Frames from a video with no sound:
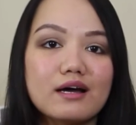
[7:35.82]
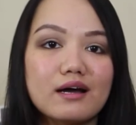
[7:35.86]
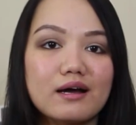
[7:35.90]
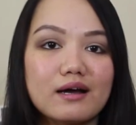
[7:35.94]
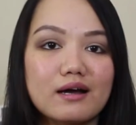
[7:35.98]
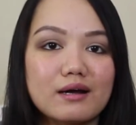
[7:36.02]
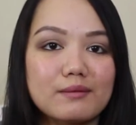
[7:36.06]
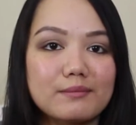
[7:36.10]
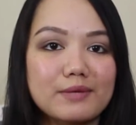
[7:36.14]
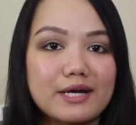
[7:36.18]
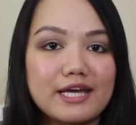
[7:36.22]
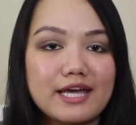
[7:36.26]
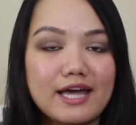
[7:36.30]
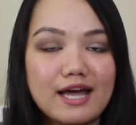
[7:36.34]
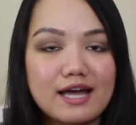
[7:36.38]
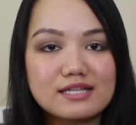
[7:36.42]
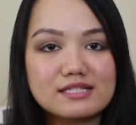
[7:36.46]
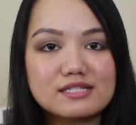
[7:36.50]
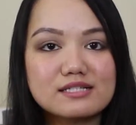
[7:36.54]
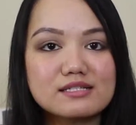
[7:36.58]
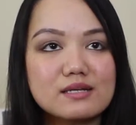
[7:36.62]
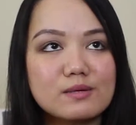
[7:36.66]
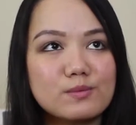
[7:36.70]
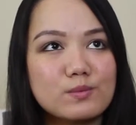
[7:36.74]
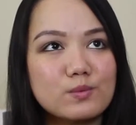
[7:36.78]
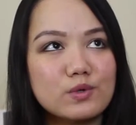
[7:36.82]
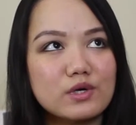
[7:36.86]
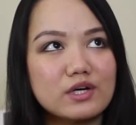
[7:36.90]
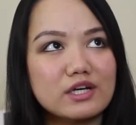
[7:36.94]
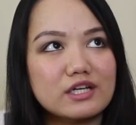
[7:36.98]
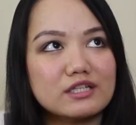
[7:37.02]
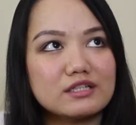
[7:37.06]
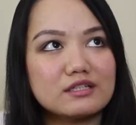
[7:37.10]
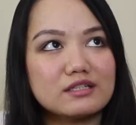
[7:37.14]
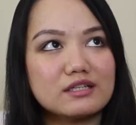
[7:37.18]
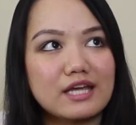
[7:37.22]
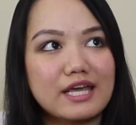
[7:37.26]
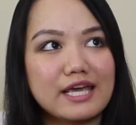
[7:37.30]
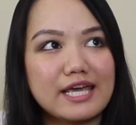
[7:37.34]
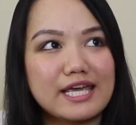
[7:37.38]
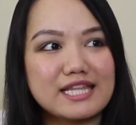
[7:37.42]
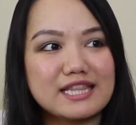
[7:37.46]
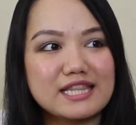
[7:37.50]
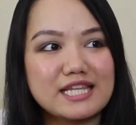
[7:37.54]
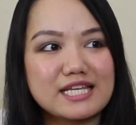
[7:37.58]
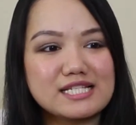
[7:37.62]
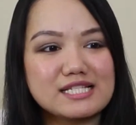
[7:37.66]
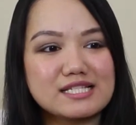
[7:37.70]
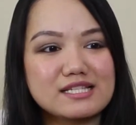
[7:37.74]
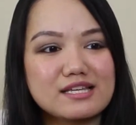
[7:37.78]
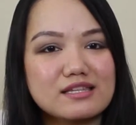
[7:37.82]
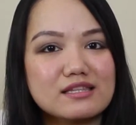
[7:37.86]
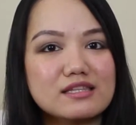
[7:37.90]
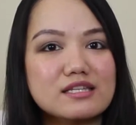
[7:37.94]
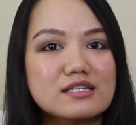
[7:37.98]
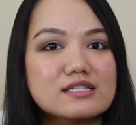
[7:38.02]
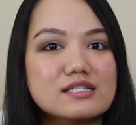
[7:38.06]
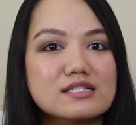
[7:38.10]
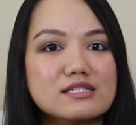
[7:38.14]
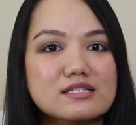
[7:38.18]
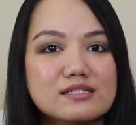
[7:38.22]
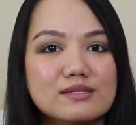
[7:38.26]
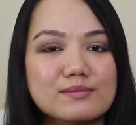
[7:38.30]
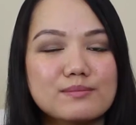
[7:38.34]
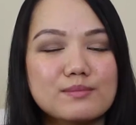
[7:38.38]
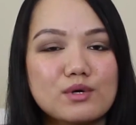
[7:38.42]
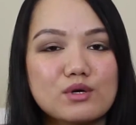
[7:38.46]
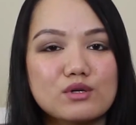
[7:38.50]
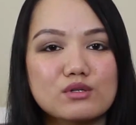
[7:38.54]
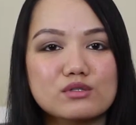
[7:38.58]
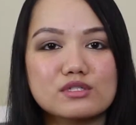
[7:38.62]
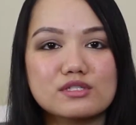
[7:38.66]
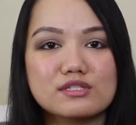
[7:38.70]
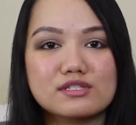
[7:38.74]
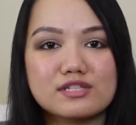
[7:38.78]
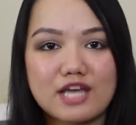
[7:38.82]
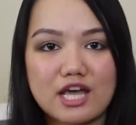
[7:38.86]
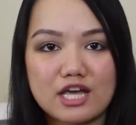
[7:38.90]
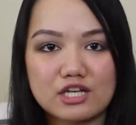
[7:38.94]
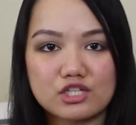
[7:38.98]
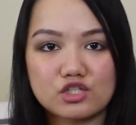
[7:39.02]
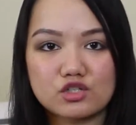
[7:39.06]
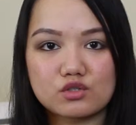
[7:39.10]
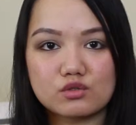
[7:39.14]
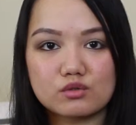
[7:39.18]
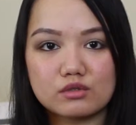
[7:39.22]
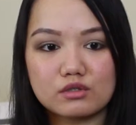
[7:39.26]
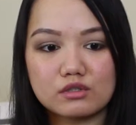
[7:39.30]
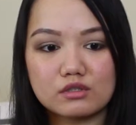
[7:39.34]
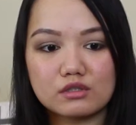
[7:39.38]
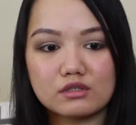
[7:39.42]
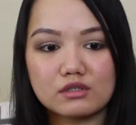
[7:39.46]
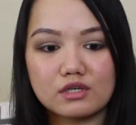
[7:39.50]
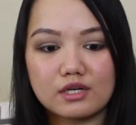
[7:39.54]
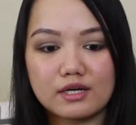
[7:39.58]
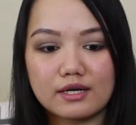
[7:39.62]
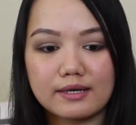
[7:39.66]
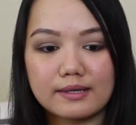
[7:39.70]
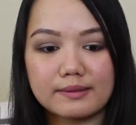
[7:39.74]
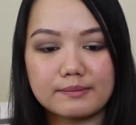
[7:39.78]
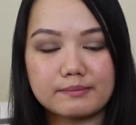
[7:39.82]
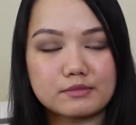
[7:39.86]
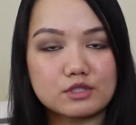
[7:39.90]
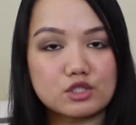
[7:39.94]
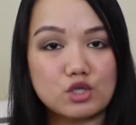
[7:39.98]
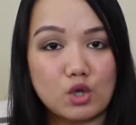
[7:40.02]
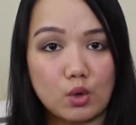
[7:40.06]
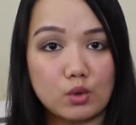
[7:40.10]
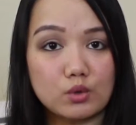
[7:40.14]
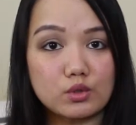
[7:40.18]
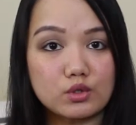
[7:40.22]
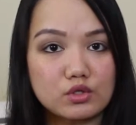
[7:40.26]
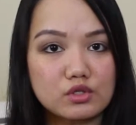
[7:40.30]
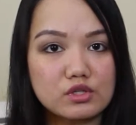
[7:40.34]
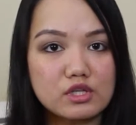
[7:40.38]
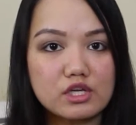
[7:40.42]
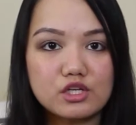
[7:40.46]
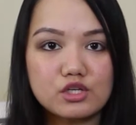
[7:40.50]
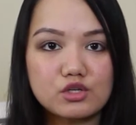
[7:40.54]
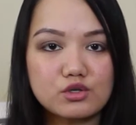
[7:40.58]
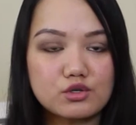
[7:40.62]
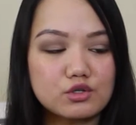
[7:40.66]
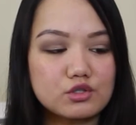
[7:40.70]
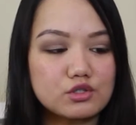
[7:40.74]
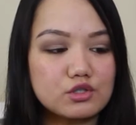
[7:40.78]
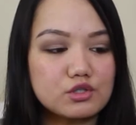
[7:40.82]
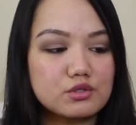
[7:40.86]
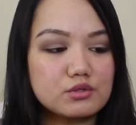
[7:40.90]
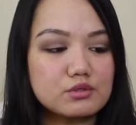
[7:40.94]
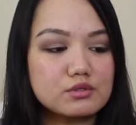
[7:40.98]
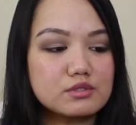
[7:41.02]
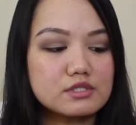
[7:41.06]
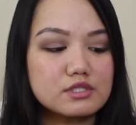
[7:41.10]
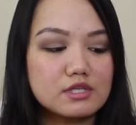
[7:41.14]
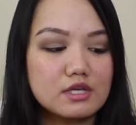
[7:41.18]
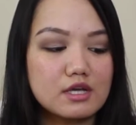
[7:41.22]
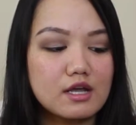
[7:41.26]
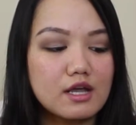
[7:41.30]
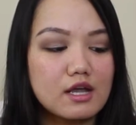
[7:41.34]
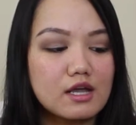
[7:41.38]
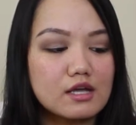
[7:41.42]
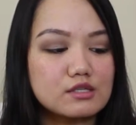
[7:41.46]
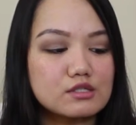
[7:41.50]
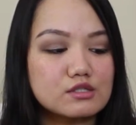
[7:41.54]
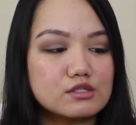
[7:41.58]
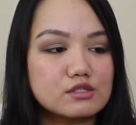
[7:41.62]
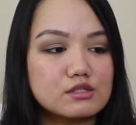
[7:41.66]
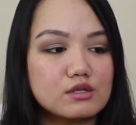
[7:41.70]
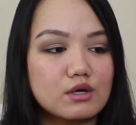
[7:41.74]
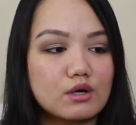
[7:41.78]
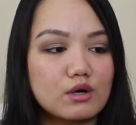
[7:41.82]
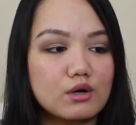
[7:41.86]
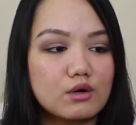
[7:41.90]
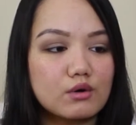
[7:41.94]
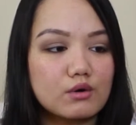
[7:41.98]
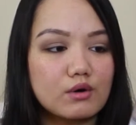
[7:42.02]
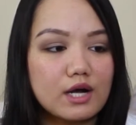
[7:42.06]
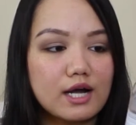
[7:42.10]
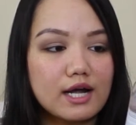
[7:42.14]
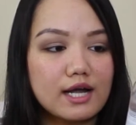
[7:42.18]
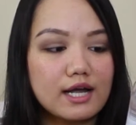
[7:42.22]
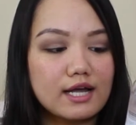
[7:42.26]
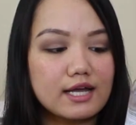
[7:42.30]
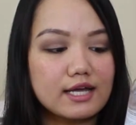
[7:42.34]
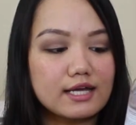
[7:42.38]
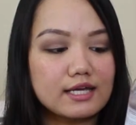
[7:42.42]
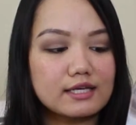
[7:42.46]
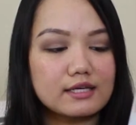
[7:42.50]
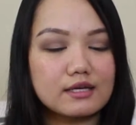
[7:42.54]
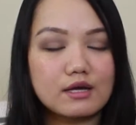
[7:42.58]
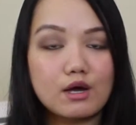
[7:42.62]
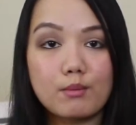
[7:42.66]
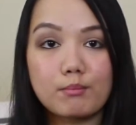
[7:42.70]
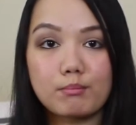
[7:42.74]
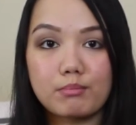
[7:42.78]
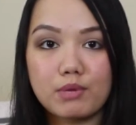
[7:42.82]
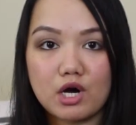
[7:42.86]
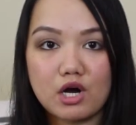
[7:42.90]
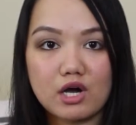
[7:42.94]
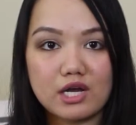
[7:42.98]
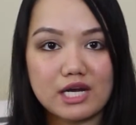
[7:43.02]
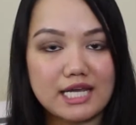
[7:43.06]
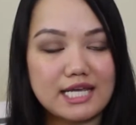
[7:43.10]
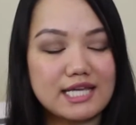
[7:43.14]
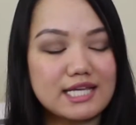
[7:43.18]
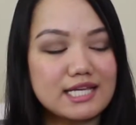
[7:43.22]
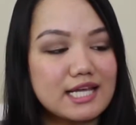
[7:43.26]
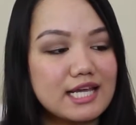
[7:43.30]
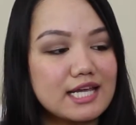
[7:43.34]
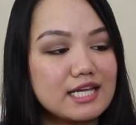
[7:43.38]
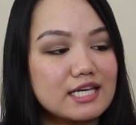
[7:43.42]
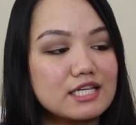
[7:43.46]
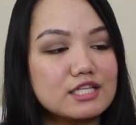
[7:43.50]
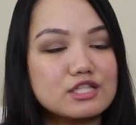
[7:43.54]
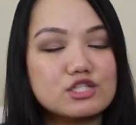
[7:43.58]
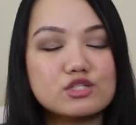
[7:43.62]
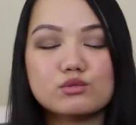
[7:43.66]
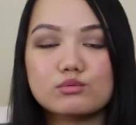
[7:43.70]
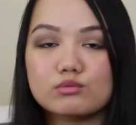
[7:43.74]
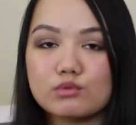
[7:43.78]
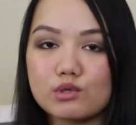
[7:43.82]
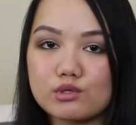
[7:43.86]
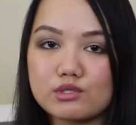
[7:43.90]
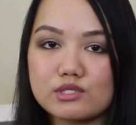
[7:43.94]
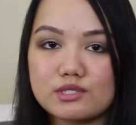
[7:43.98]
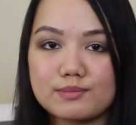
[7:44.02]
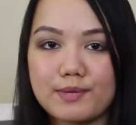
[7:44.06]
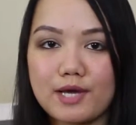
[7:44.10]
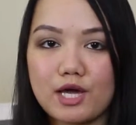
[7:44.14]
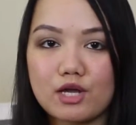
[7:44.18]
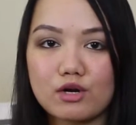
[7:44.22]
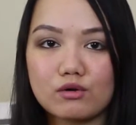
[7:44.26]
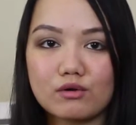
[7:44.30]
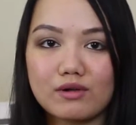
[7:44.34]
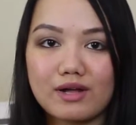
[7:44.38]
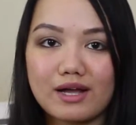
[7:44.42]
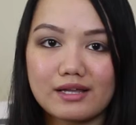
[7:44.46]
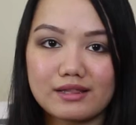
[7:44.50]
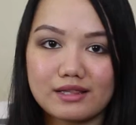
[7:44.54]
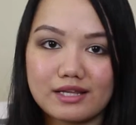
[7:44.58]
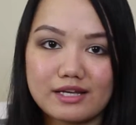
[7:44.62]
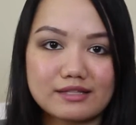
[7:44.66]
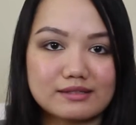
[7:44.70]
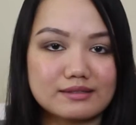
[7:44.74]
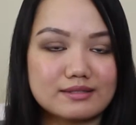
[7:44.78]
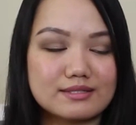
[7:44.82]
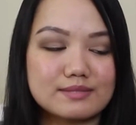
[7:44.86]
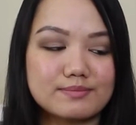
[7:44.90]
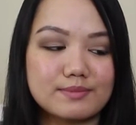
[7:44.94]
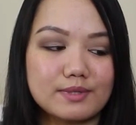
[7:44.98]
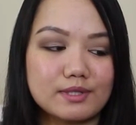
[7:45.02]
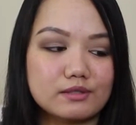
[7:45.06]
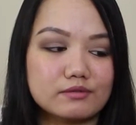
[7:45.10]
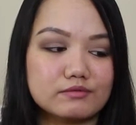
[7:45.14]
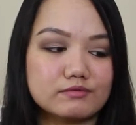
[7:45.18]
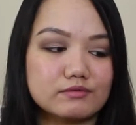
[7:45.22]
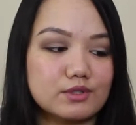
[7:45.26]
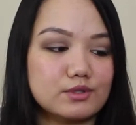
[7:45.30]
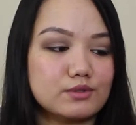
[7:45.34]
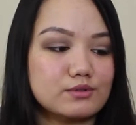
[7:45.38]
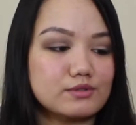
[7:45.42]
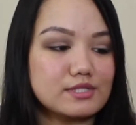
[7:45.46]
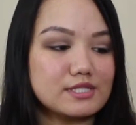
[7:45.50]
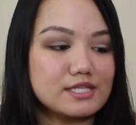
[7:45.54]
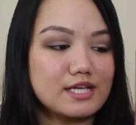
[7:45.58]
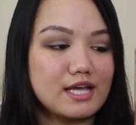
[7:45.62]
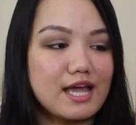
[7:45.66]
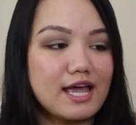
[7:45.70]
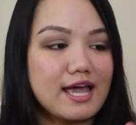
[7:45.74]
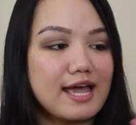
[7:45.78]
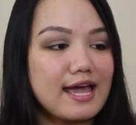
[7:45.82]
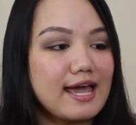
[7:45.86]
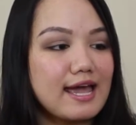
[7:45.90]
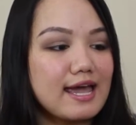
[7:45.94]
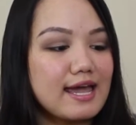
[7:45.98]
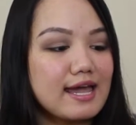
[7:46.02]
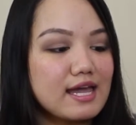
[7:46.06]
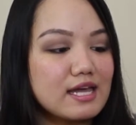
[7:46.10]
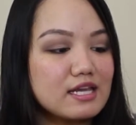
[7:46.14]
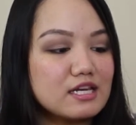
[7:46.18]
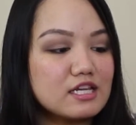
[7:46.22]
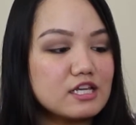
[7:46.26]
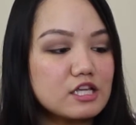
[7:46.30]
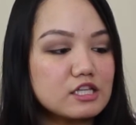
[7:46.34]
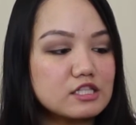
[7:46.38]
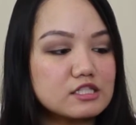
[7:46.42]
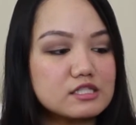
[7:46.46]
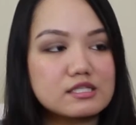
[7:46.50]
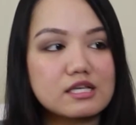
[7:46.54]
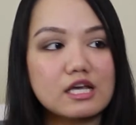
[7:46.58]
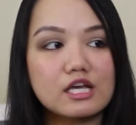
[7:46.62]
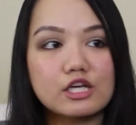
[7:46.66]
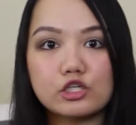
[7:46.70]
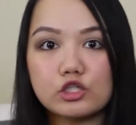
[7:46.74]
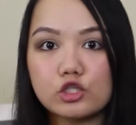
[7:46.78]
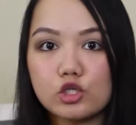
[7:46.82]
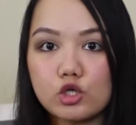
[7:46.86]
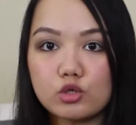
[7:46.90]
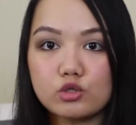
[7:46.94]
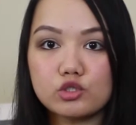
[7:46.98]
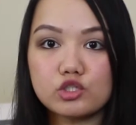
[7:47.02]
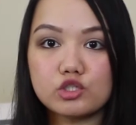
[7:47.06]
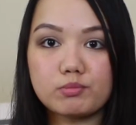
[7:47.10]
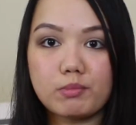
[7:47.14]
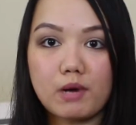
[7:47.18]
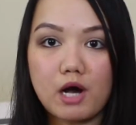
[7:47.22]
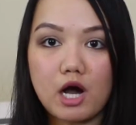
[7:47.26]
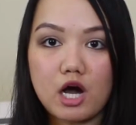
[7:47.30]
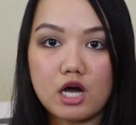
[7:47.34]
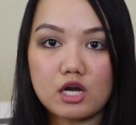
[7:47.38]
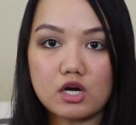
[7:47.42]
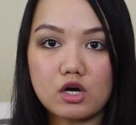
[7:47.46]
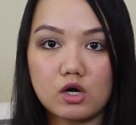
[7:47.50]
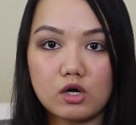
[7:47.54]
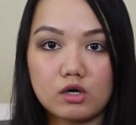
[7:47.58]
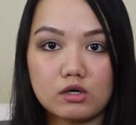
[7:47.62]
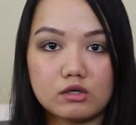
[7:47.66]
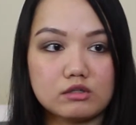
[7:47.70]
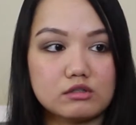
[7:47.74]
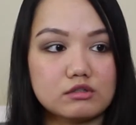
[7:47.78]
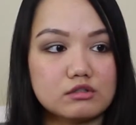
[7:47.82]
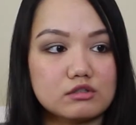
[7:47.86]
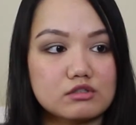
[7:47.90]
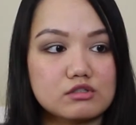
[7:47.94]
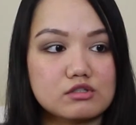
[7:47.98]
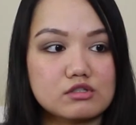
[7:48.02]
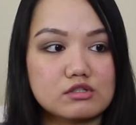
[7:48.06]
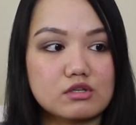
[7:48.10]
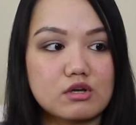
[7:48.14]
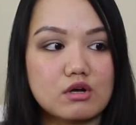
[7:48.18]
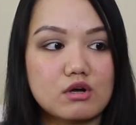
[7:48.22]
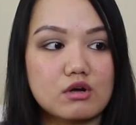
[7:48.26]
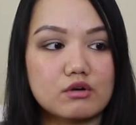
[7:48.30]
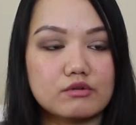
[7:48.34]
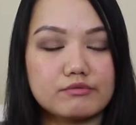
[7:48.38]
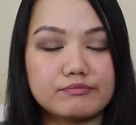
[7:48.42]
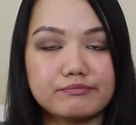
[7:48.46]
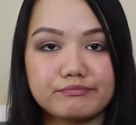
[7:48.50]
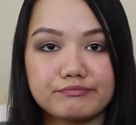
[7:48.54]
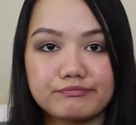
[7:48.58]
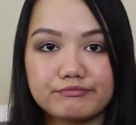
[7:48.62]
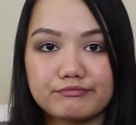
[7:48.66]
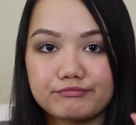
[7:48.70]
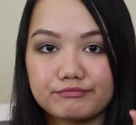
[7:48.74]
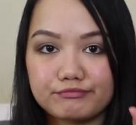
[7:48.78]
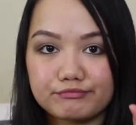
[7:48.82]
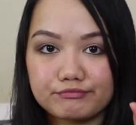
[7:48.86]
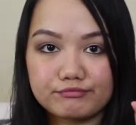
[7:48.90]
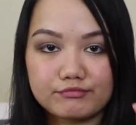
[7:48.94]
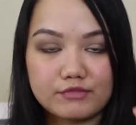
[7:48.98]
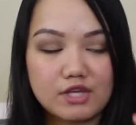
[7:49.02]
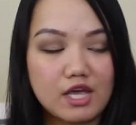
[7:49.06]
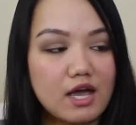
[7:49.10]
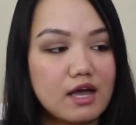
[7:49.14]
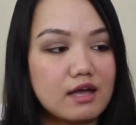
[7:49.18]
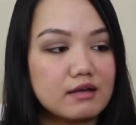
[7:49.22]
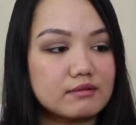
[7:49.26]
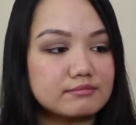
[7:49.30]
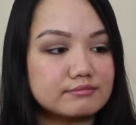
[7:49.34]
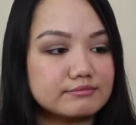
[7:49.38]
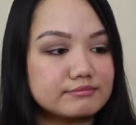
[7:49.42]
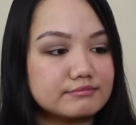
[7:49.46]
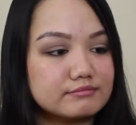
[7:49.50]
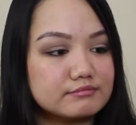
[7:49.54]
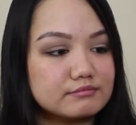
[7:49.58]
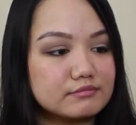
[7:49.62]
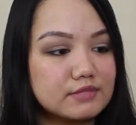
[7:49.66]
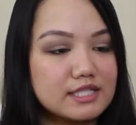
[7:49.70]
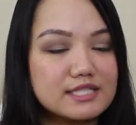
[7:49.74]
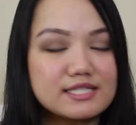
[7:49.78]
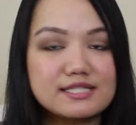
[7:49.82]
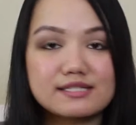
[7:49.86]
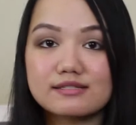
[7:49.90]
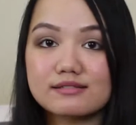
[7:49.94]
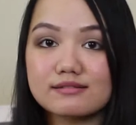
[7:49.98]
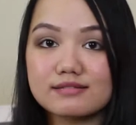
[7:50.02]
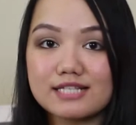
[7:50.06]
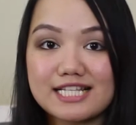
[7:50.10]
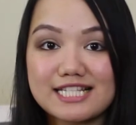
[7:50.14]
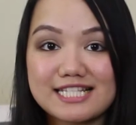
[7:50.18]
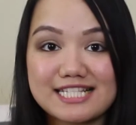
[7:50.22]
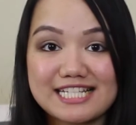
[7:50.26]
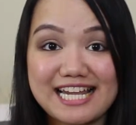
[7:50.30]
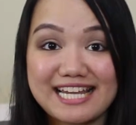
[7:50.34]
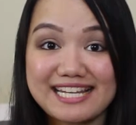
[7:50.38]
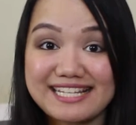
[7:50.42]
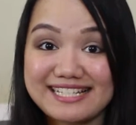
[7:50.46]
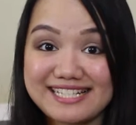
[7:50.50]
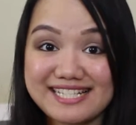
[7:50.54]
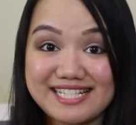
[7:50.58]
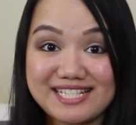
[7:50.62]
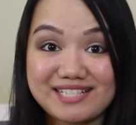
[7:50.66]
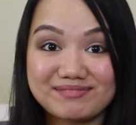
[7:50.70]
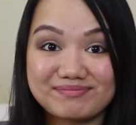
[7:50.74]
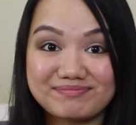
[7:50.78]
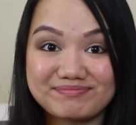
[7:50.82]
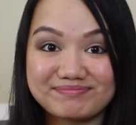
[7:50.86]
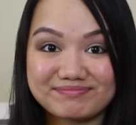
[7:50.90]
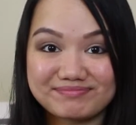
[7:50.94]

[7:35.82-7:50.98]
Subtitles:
I asked someone and they said this is the most natural toner that you could use. So I bought it, and it's rose petal. I like the smell of rose. And it's a huge bottle. So yeah, it's nice.